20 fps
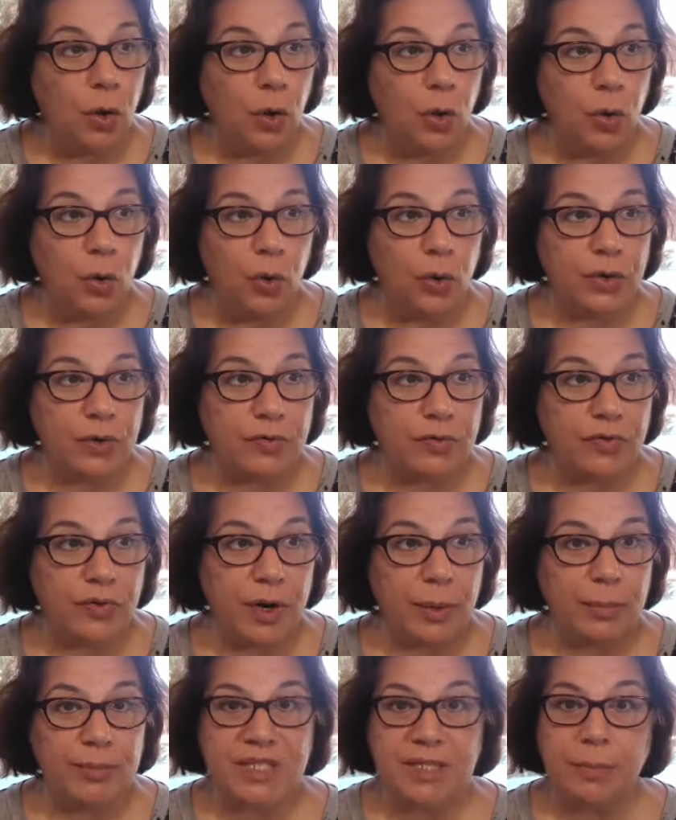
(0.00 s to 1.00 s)
or
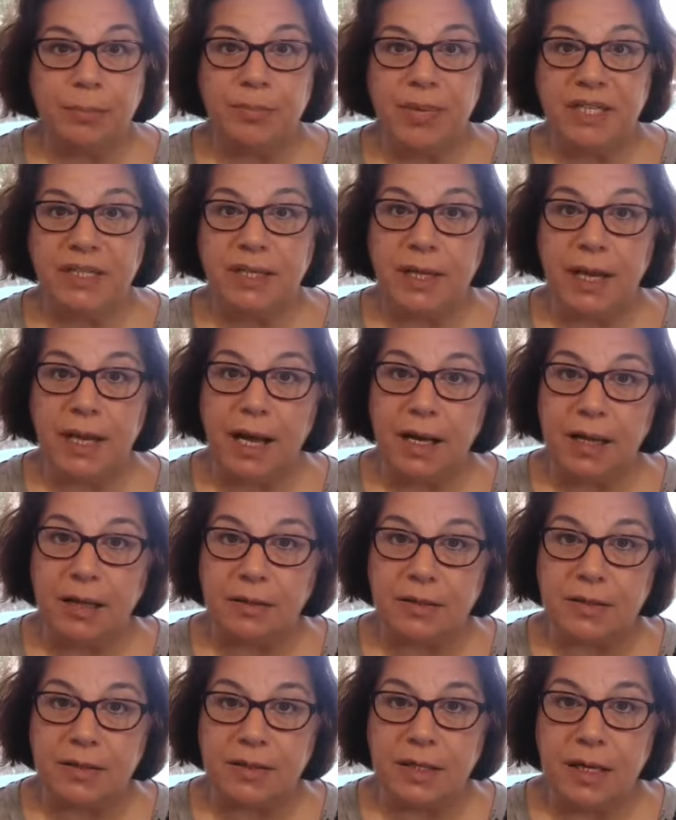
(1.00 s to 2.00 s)
from somebody
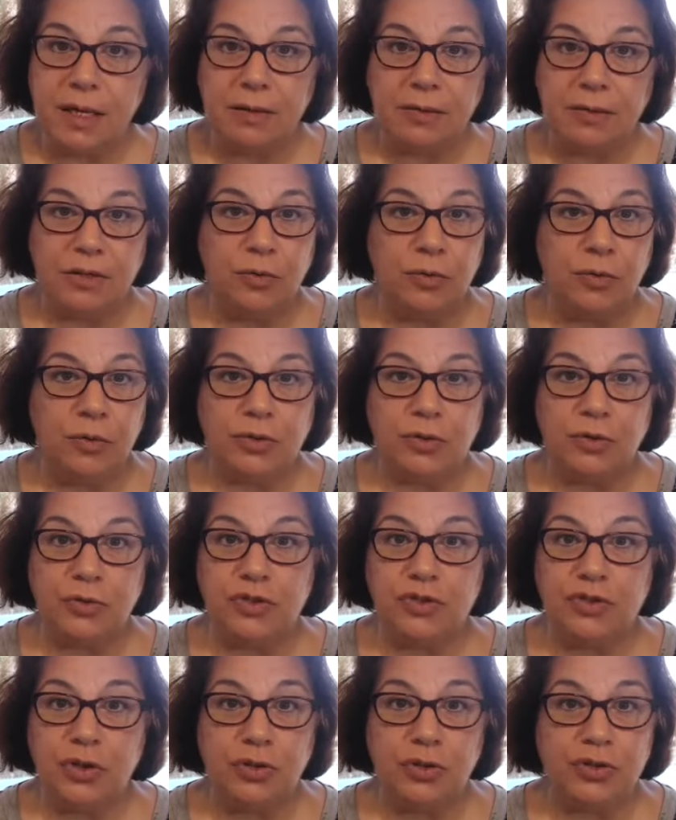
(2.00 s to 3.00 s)
else you go to
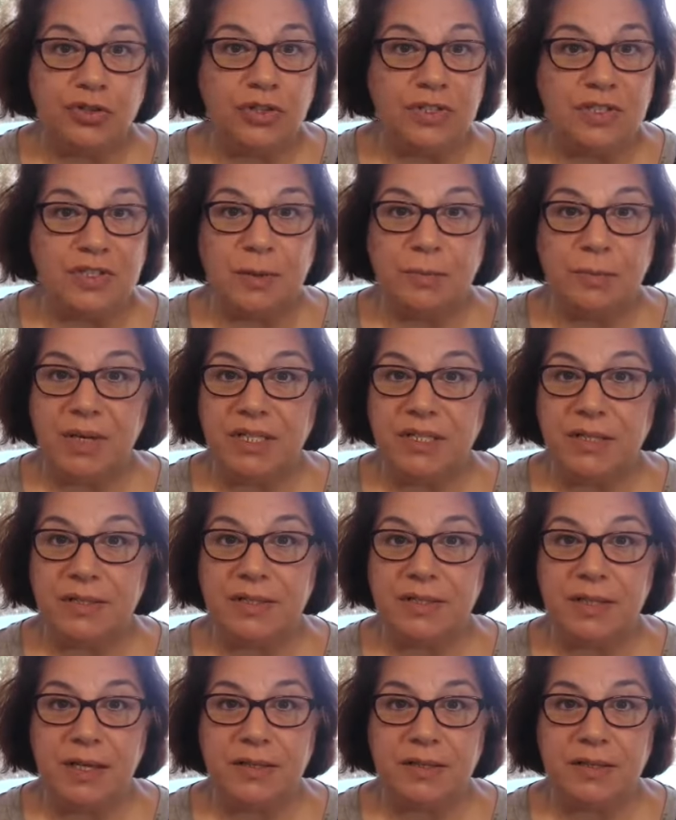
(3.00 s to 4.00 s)
church and somebody
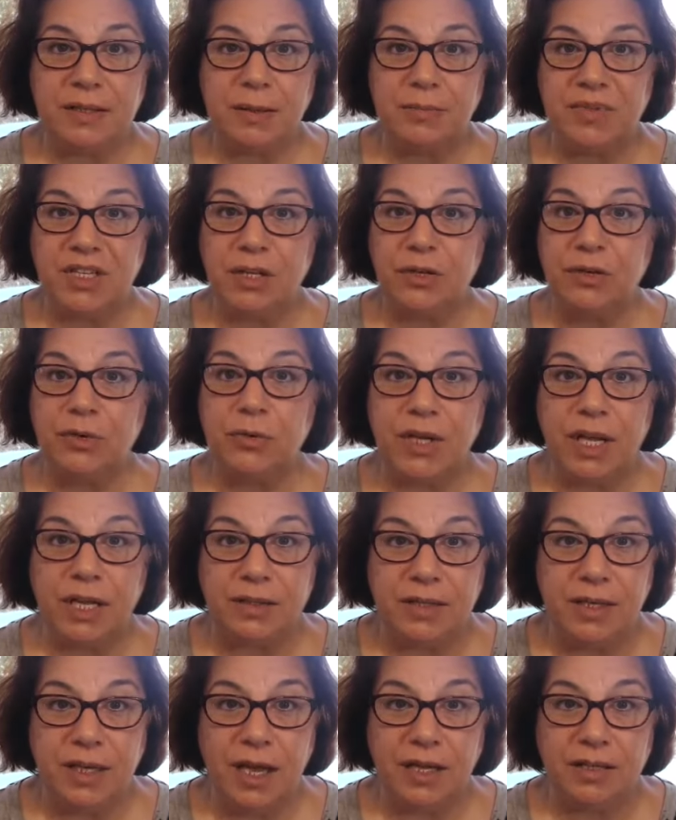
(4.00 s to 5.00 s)
says something you
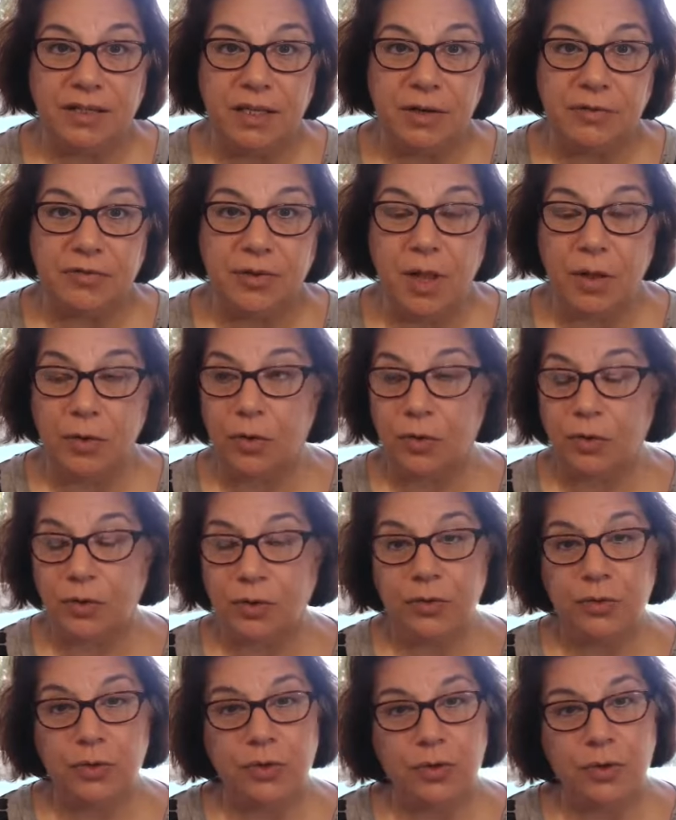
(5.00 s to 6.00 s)
get the idea from or
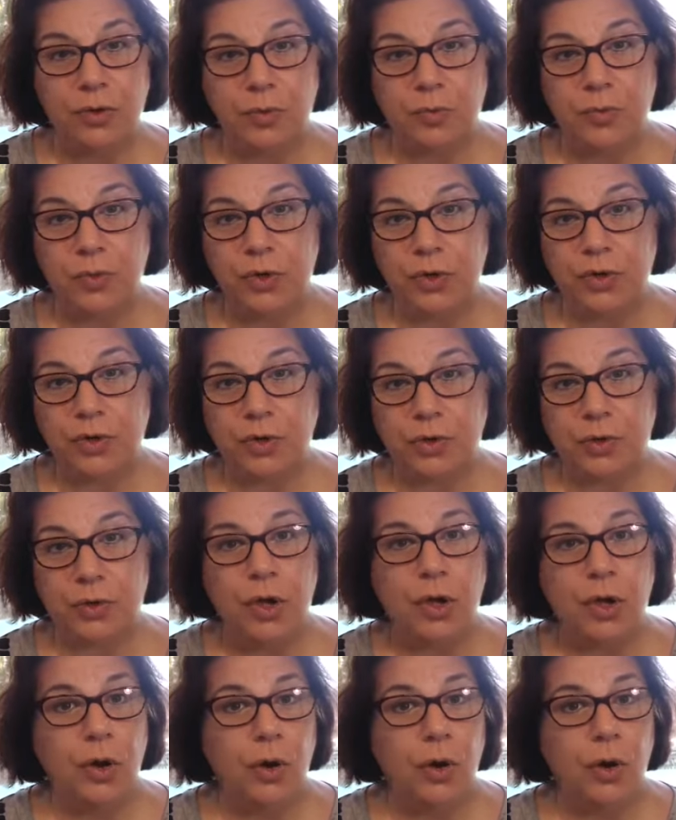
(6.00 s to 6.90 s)
your co-worker